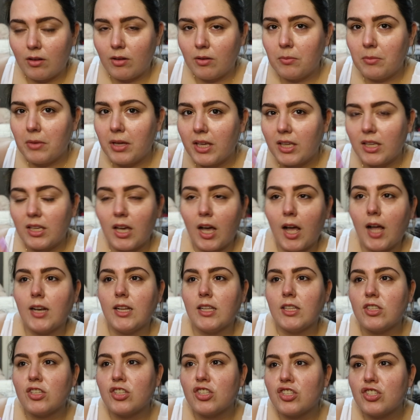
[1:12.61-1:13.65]
Oh my god,
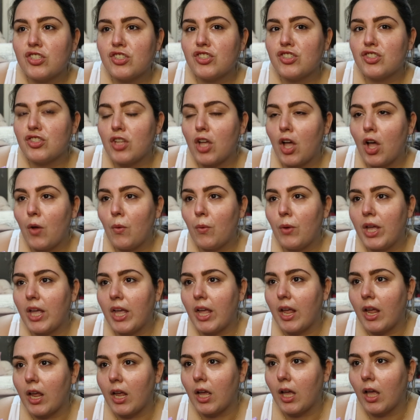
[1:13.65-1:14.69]
it's
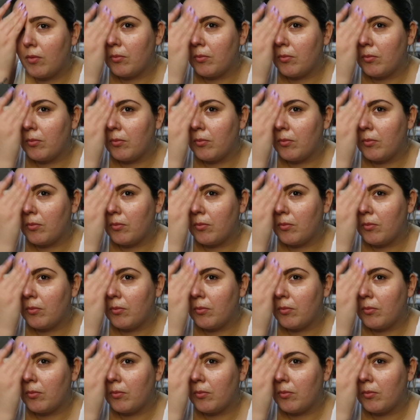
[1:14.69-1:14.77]
snowing.